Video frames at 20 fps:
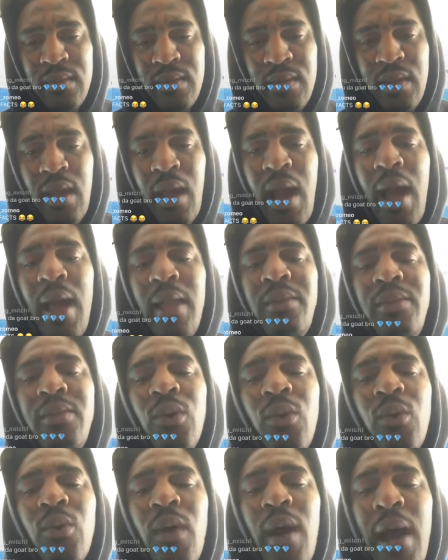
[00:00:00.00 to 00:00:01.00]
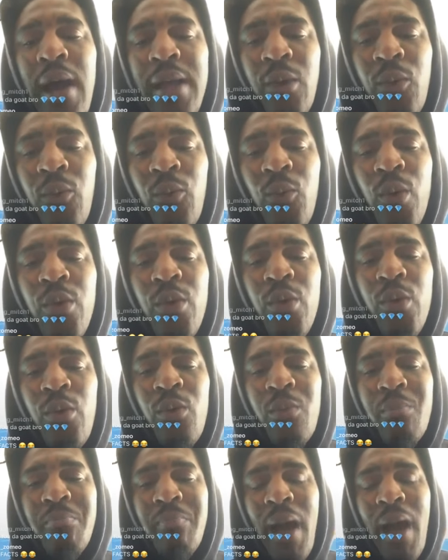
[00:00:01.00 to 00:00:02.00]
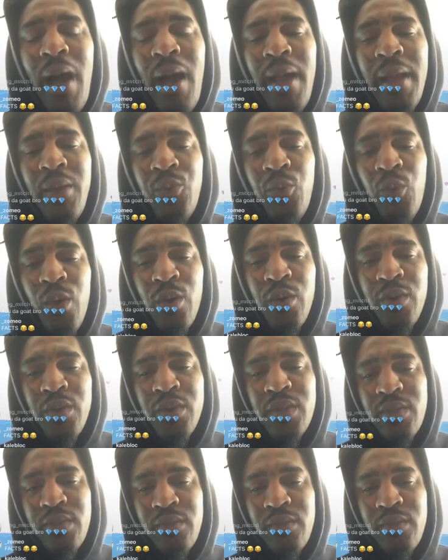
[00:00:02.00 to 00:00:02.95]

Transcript: I know how the world mind works.